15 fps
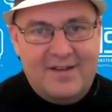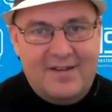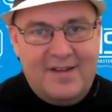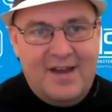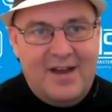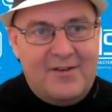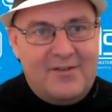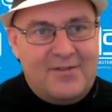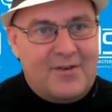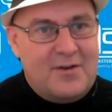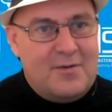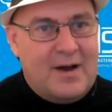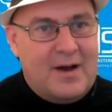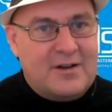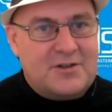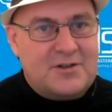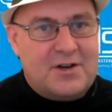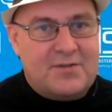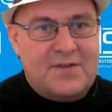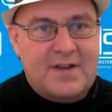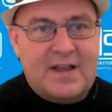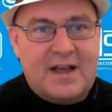yeah, very much. I
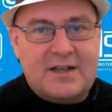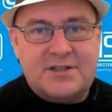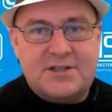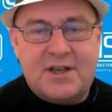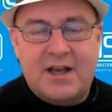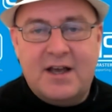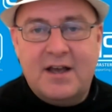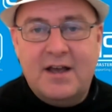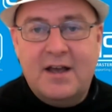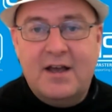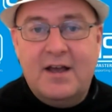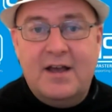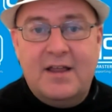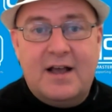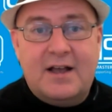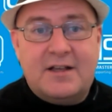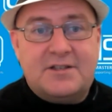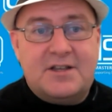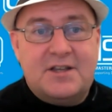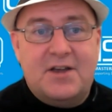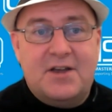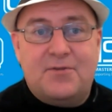think that's
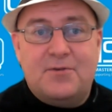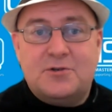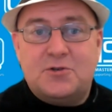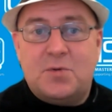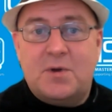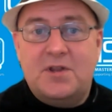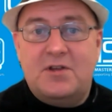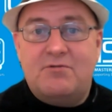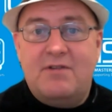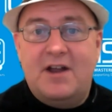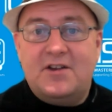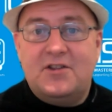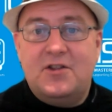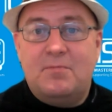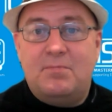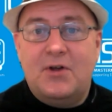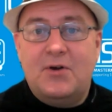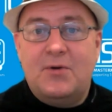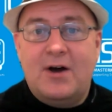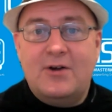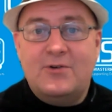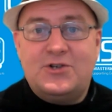the difference between the red and the
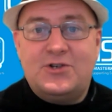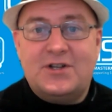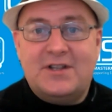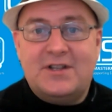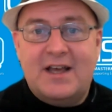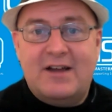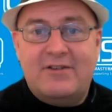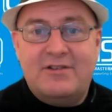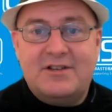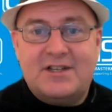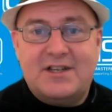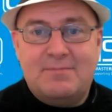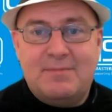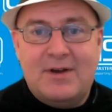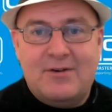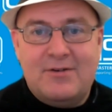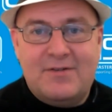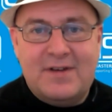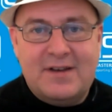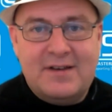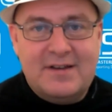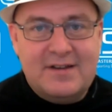blue ocean there, isn't it,
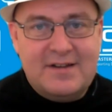Melvin?